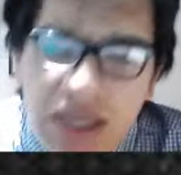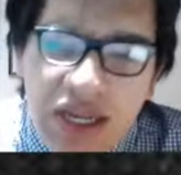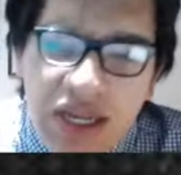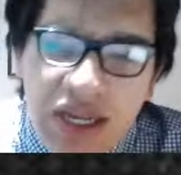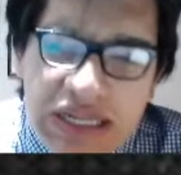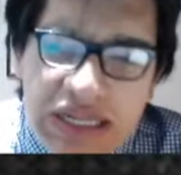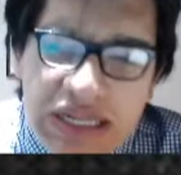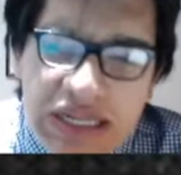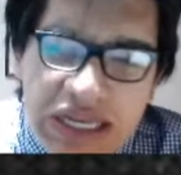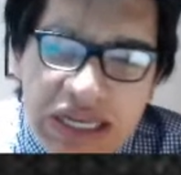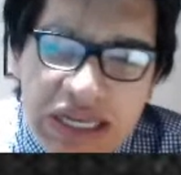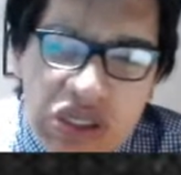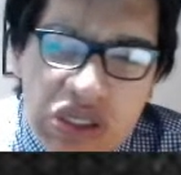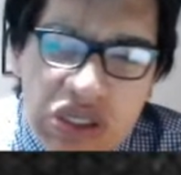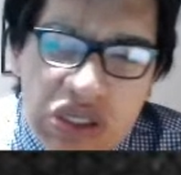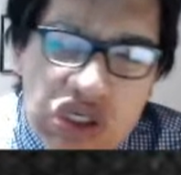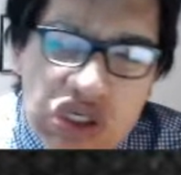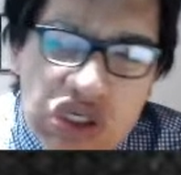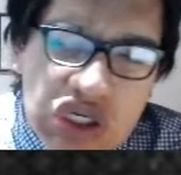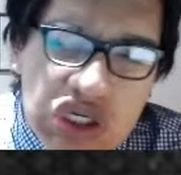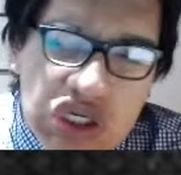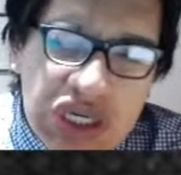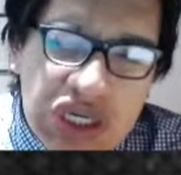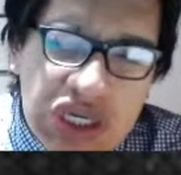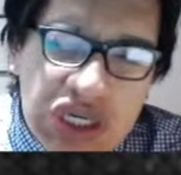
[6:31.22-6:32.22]
and then you
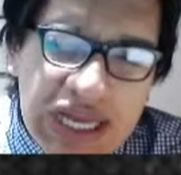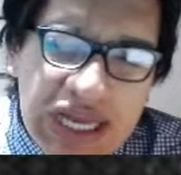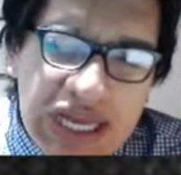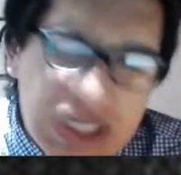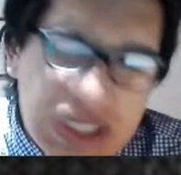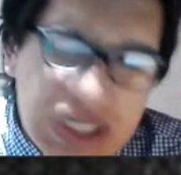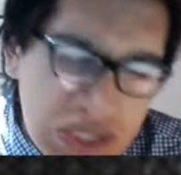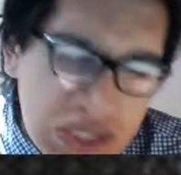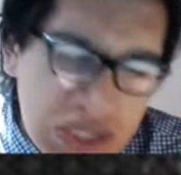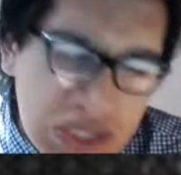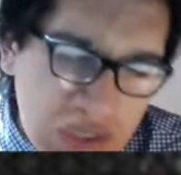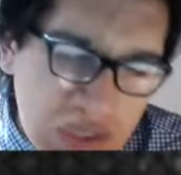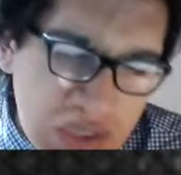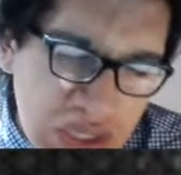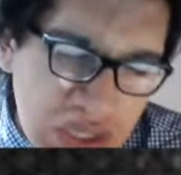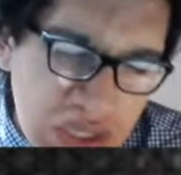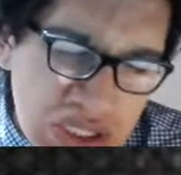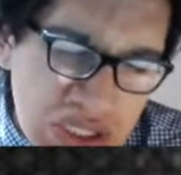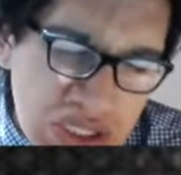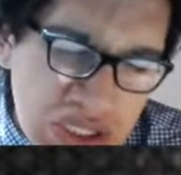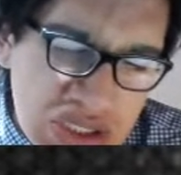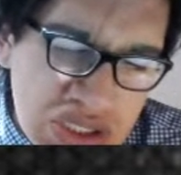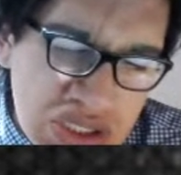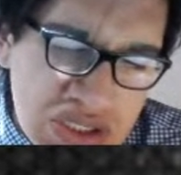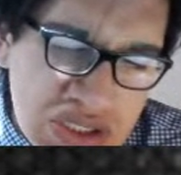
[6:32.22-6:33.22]
should answer the
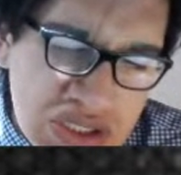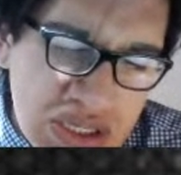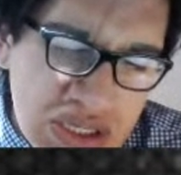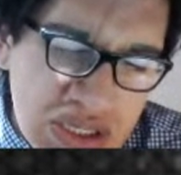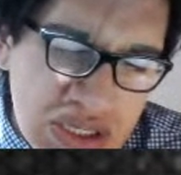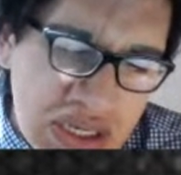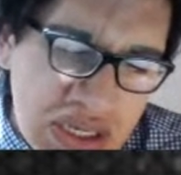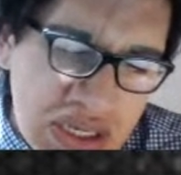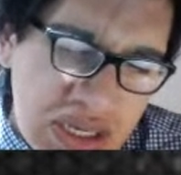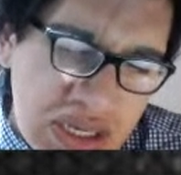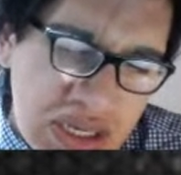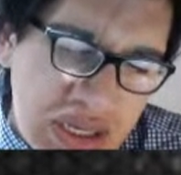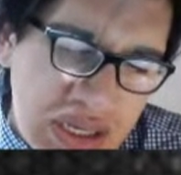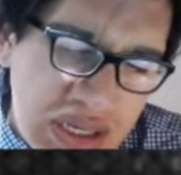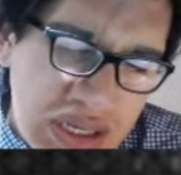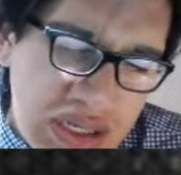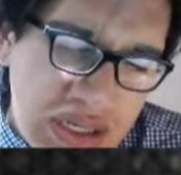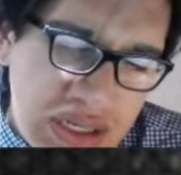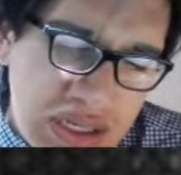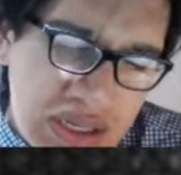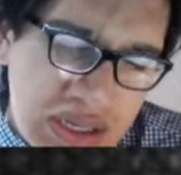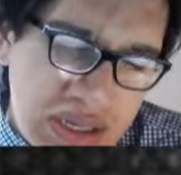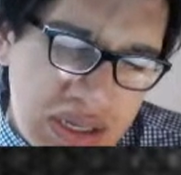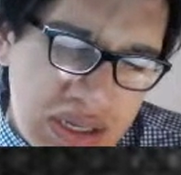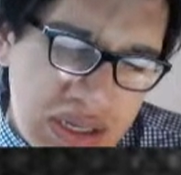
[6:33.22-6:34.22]
questions
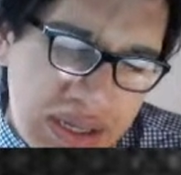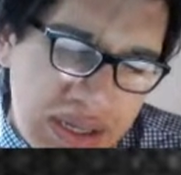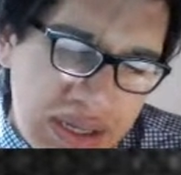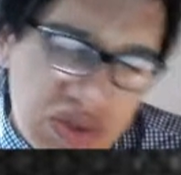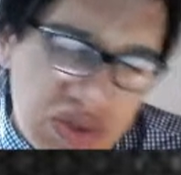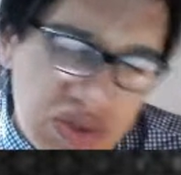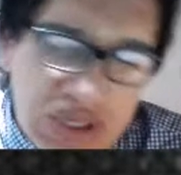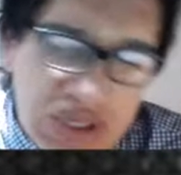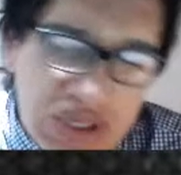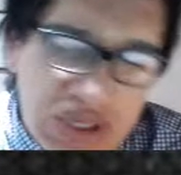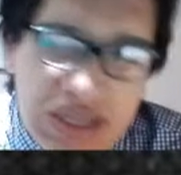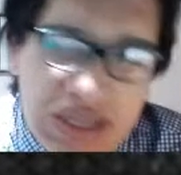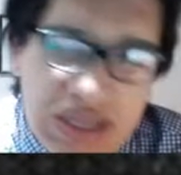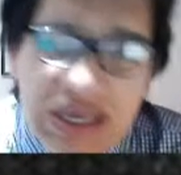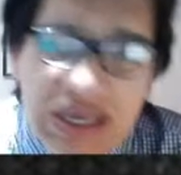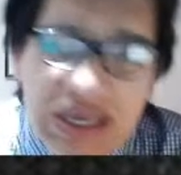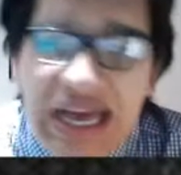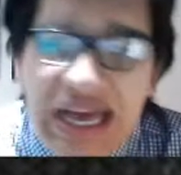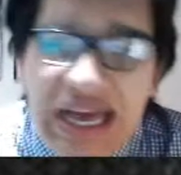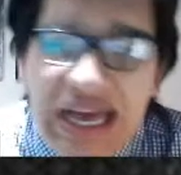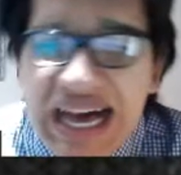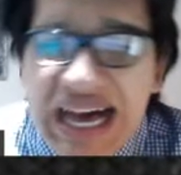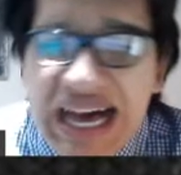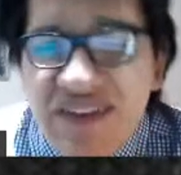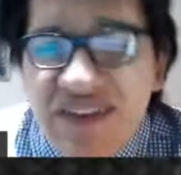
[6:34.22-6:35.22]
and uh, under, uh,
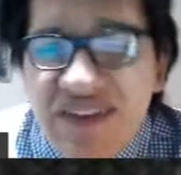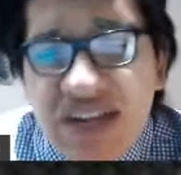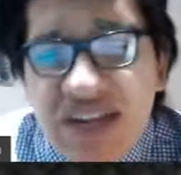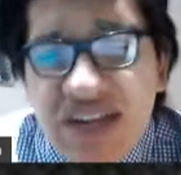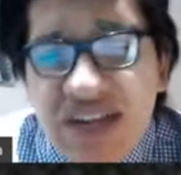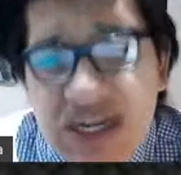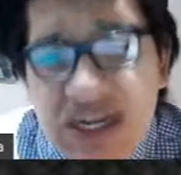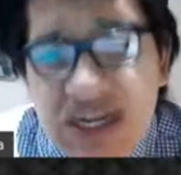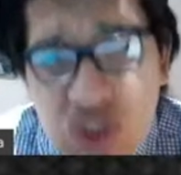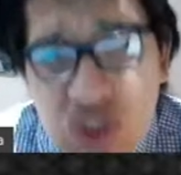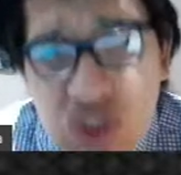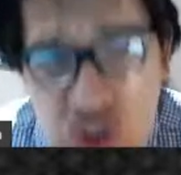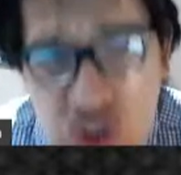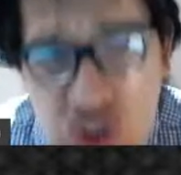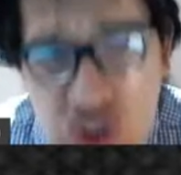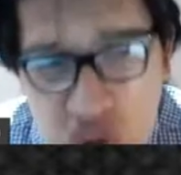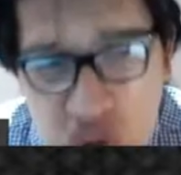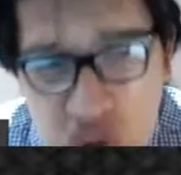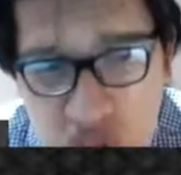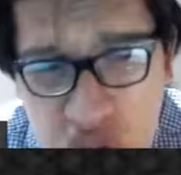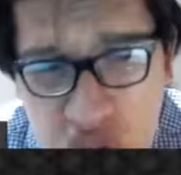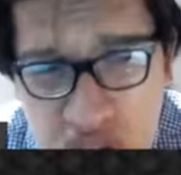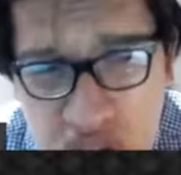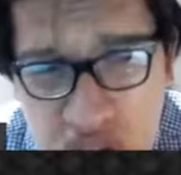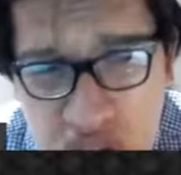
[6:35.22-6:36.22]
having
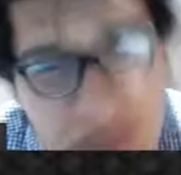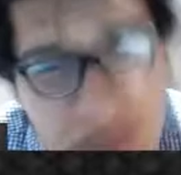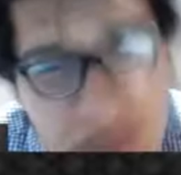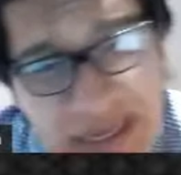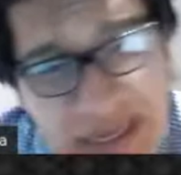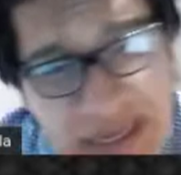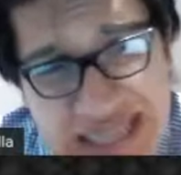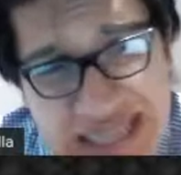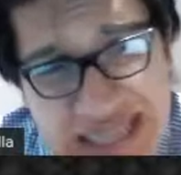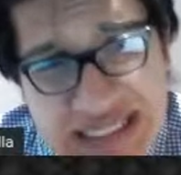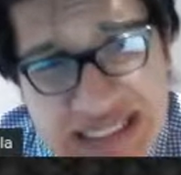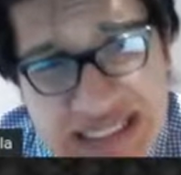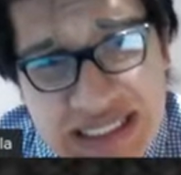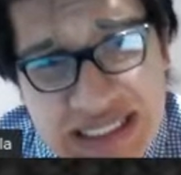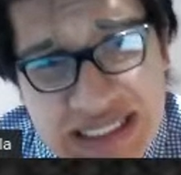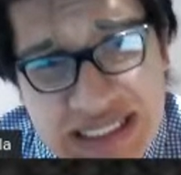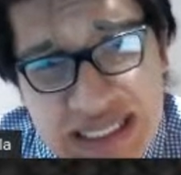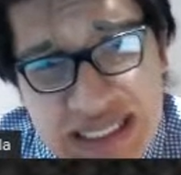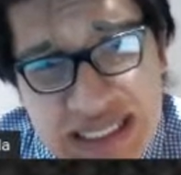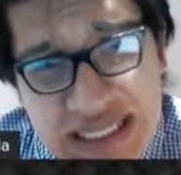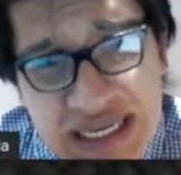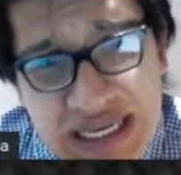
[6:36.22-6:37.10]
understood the passage.